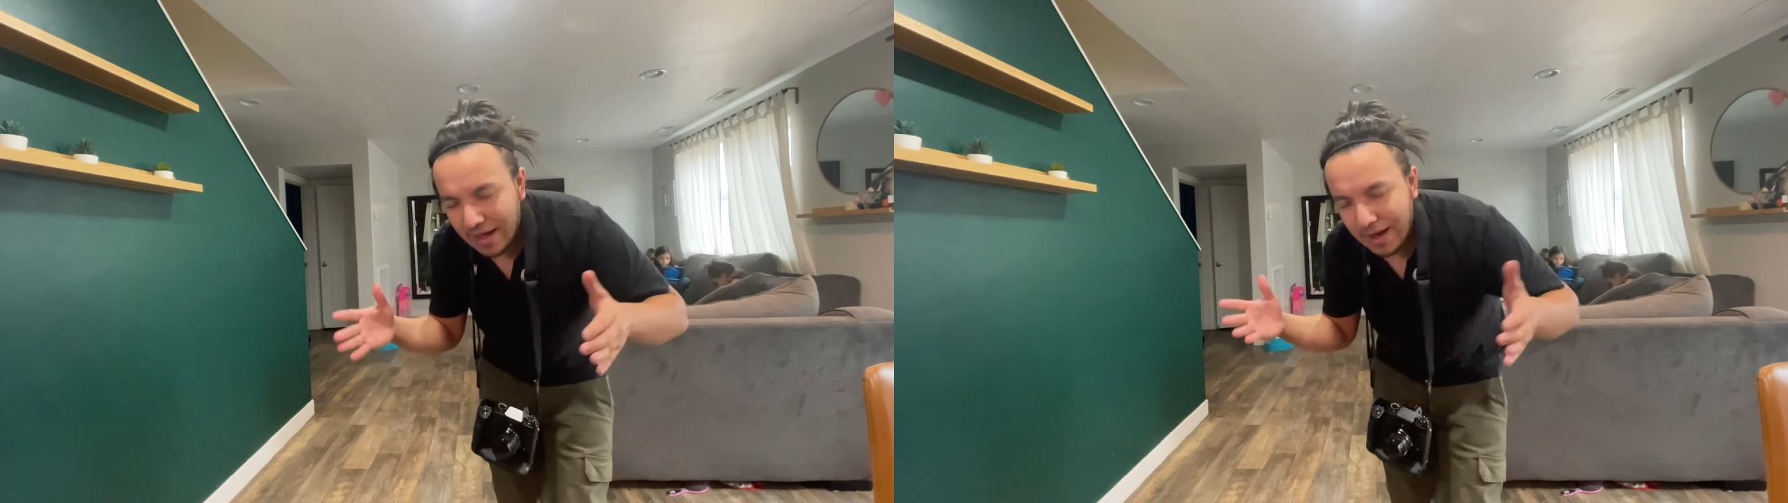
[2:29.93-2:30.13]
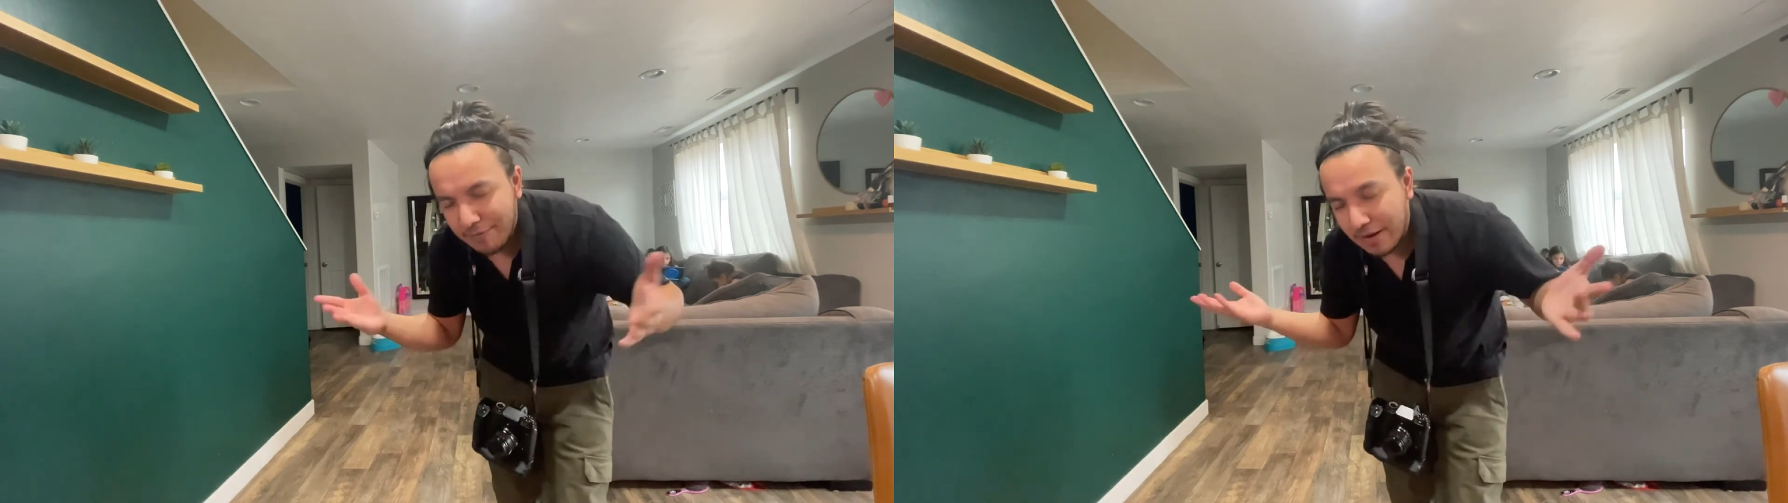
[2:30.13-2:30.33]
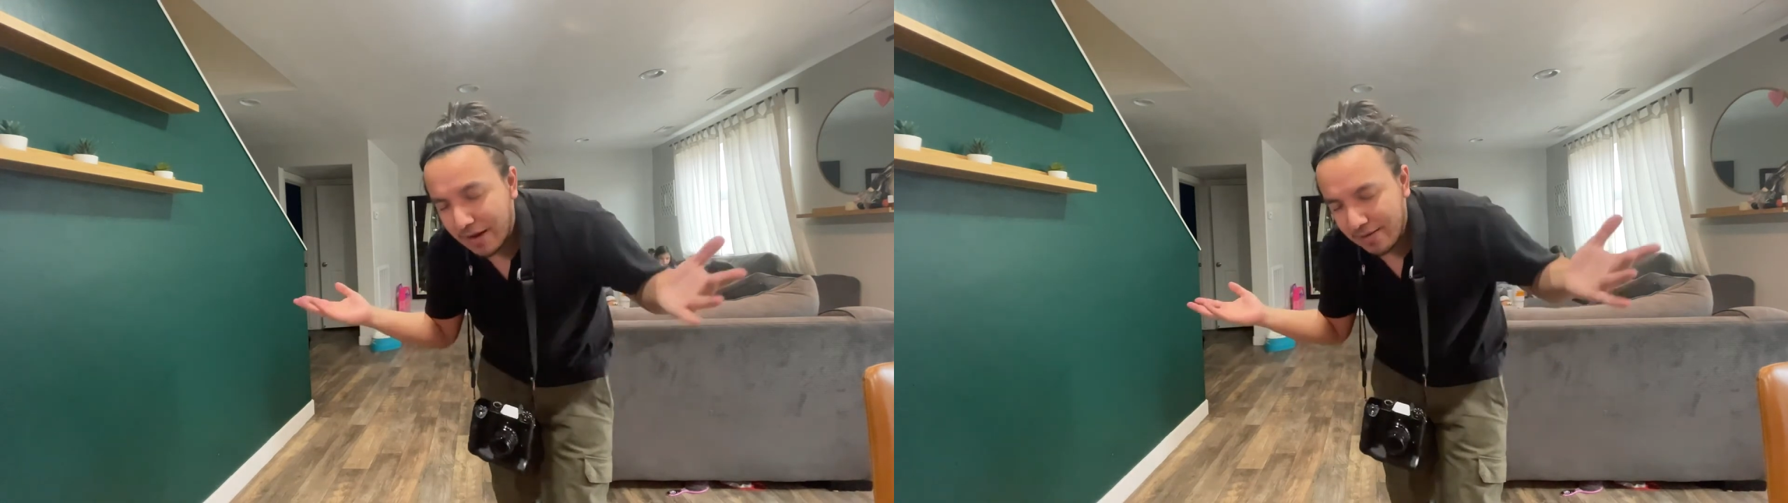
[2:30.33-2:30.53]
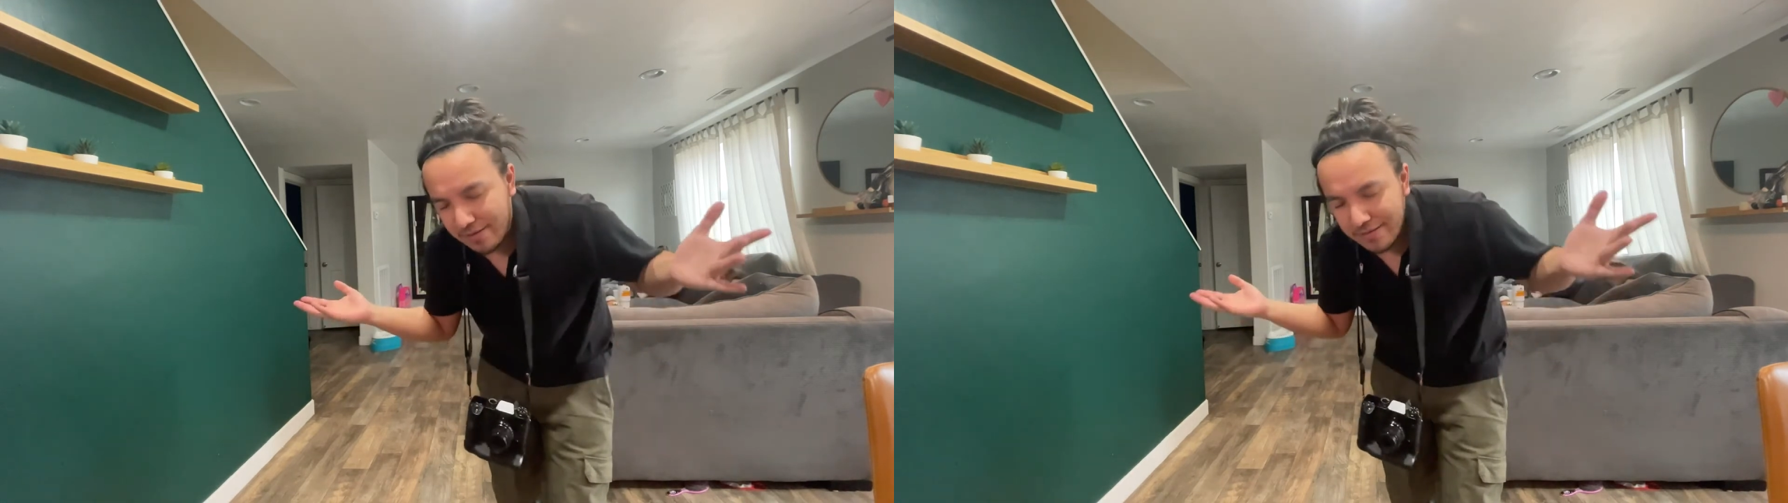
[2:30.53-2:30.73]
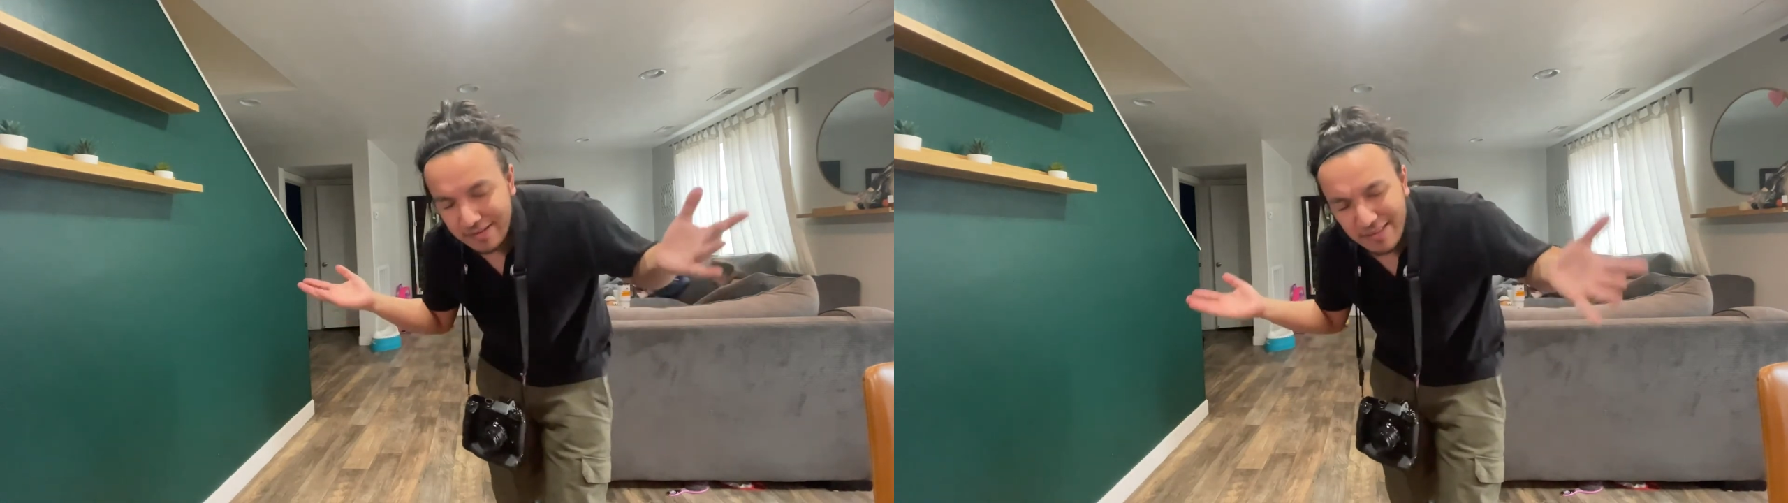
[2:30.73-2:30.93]
I forgot,
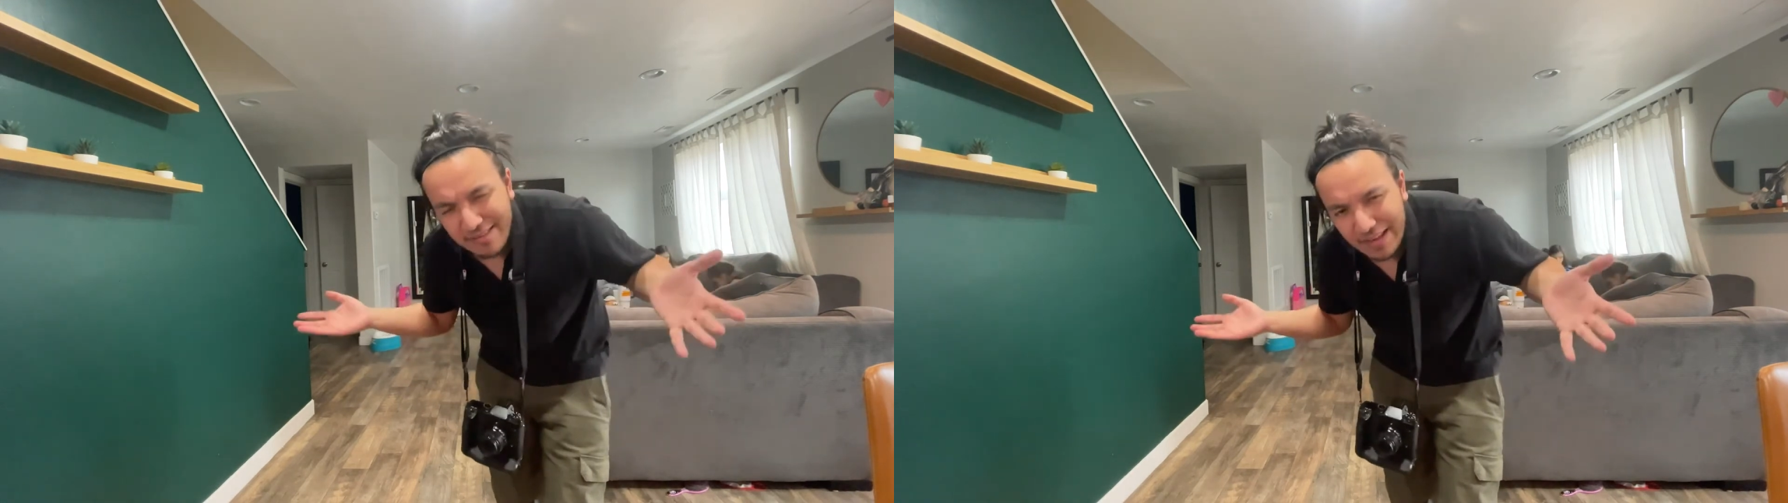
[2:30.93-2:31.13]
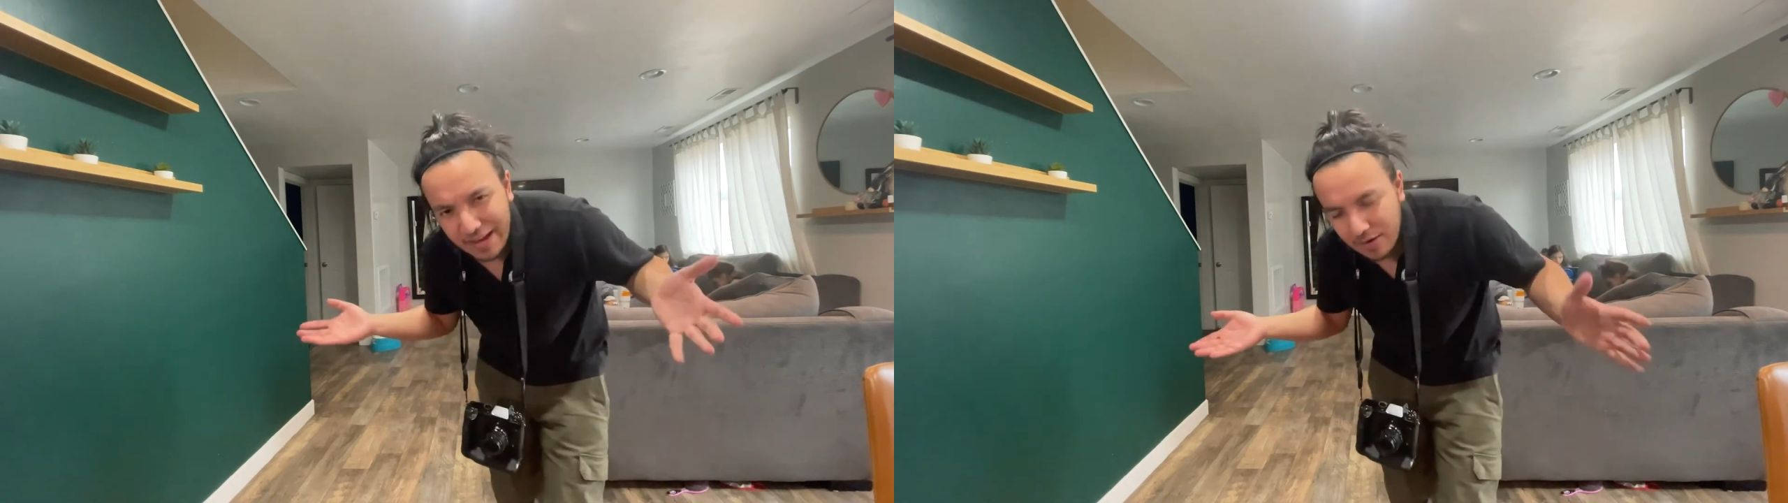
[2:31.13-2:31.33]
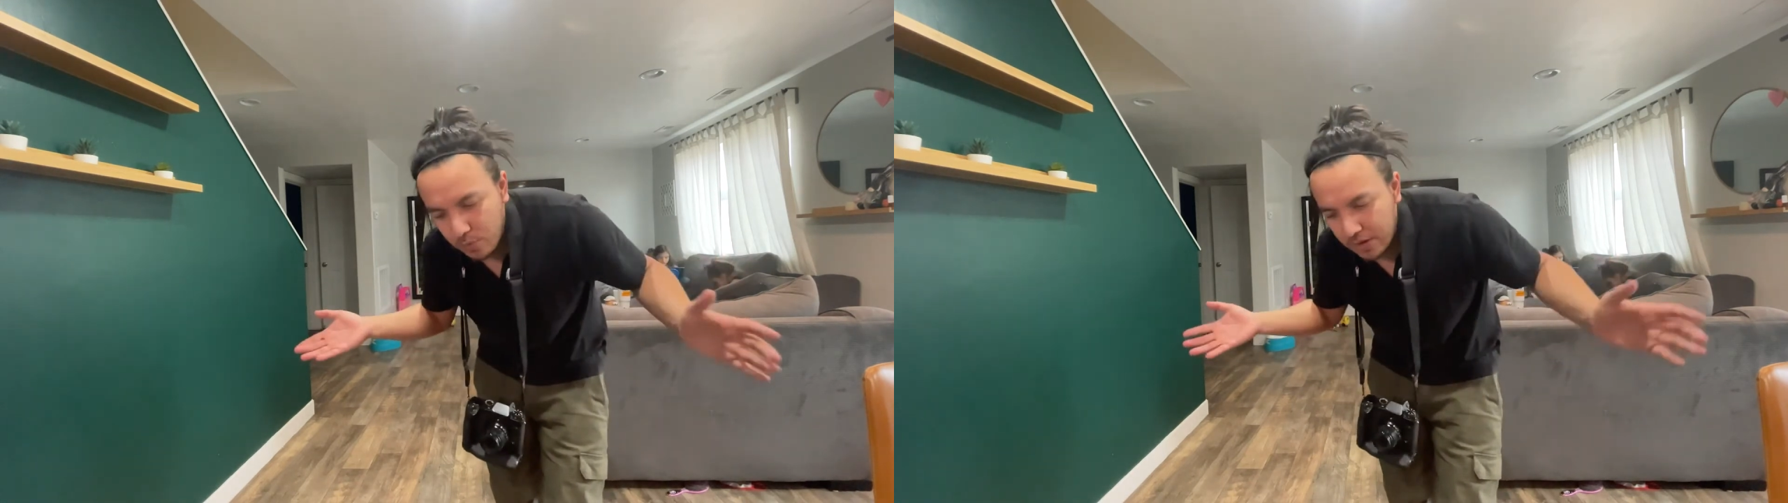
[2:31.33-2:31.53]
since it's inside,